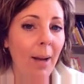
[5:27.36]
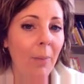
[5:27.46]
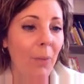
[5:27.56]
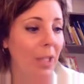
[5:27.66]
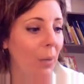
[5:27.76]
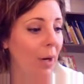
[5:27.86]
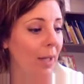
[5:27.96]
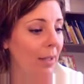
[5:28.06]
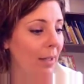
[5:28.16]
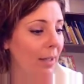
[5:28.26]
which I want you
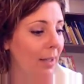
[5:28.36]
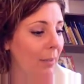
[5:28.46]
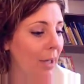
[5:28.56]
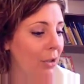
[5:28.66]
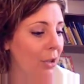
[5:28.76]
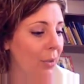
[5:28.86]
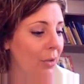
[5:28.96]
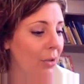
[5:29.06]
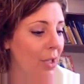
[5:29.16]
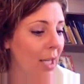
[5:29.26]
to make sure you
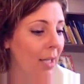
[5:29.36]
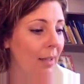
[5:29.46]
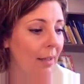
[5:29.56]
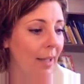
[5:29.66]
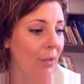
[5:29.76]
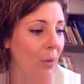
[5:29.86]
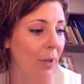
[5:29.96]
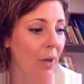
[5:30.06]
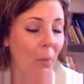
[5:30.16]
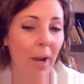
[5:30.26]
understand. That's where
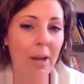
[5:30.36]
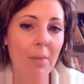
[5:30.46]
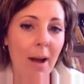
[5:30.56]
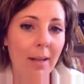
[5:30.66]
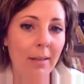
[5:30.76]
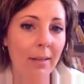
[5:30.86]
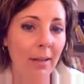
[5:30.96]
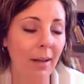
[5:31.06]
we don't randomize